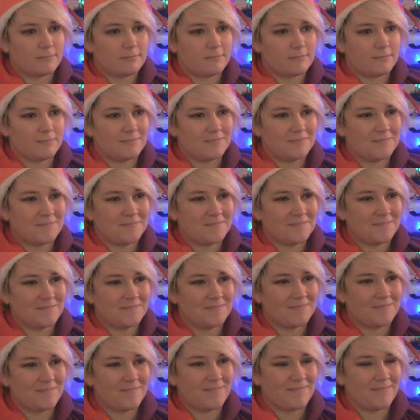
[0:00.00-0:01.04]

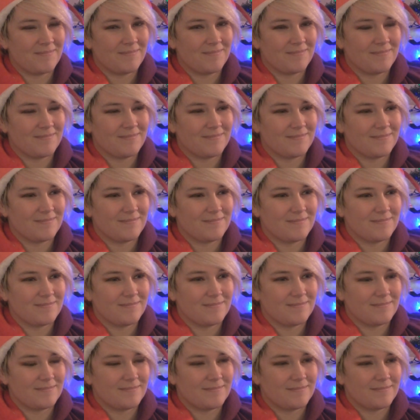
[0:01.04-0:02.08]

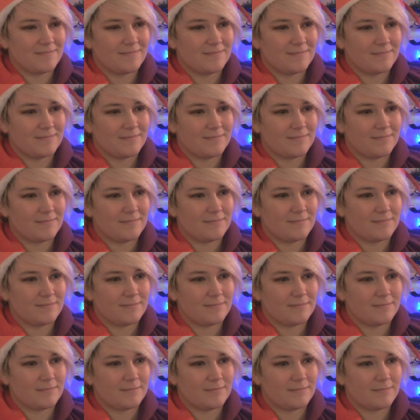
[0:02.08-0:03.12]

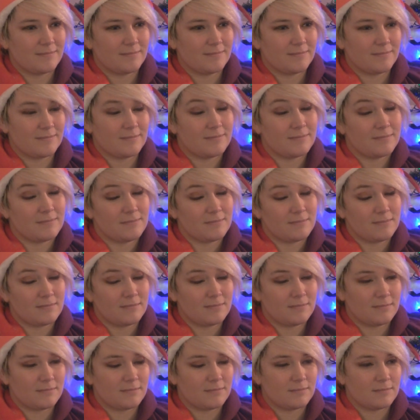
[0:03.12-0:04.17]

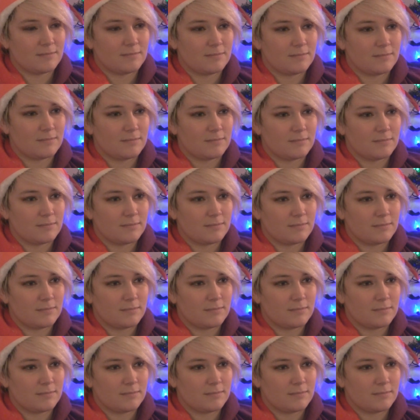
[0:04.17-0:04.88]
(not speaking)